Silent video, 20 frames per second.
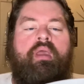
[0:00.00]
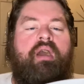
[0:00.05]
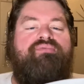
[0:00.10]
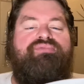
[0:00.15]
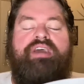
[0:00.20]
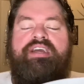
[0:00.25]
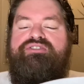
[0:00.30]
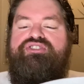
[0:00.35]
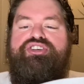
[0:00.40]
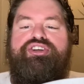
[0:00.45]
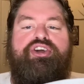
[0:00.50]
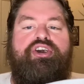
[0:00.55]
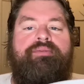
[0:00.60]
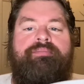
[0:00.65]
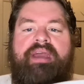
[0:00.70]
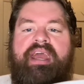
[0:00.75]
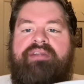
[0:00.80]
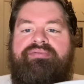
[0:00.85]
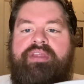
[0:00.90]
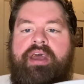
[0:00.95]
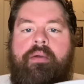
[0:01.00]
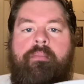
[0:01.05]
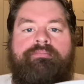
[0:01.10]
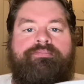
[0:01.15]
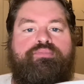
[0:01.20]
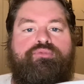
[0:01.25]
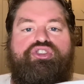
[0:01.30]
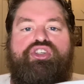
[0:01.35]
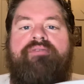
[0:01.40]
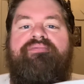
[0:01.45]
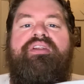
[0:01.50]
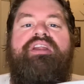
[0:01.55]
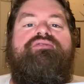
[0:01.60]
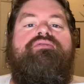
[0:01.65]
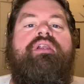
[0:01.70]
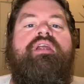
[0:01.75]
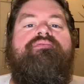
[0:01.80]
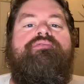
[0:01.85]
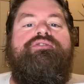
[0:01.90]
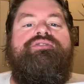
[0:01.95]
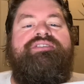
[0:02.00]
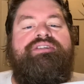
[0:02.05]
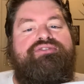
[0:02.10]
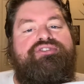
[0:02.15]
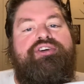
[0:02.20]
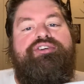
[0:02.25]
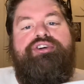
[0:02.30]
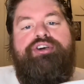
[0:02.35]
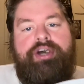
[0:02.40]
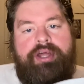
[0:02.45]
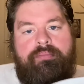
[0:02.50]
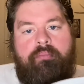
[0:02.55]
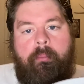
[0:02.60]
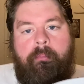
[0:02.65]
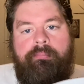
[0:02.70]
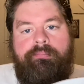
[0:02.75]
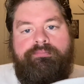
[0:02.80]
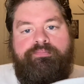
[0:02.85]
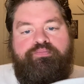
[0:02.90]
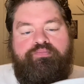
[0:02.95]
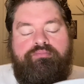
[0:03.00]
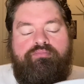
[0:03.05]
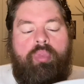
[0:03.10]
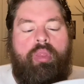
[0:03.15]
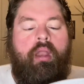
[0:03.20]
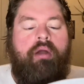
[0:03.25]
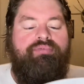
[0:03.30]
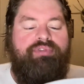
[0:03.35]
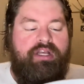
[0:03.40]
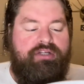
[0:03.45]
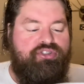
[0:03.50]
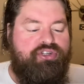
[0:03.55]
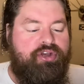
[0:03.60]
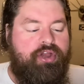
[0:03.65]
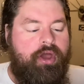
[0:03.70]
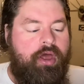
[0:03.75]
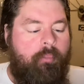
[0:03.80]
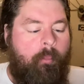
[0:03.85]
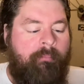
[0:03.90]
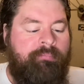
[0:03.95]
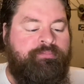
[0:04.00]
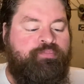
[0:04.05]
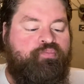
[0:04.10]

Things are good, mi gente. Sofrito lovers, things are good. Things are good.